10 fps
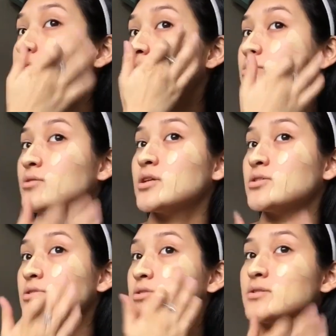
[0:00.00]
So
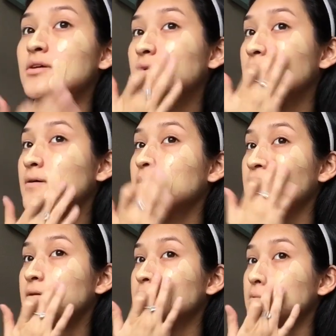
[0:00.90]
let's just see how
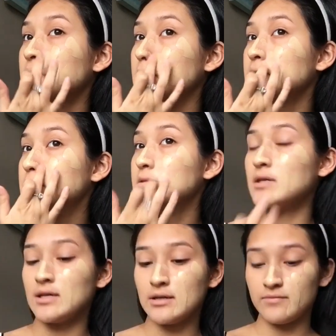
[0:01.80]
this works.
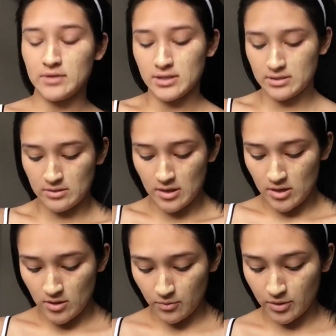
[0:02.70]
And if this,
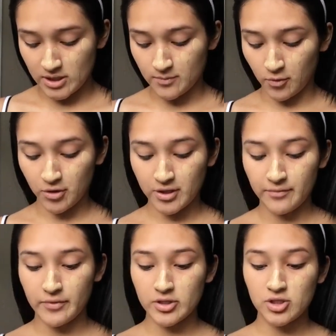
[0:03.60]
when it's more
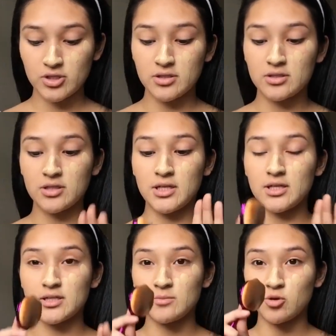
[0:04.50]
coverage, since it
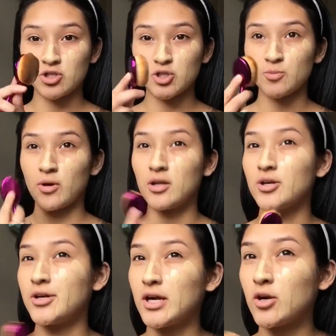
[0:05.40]
is more smaller,
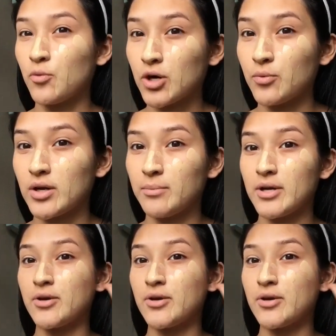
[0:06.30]
and I could work with it better.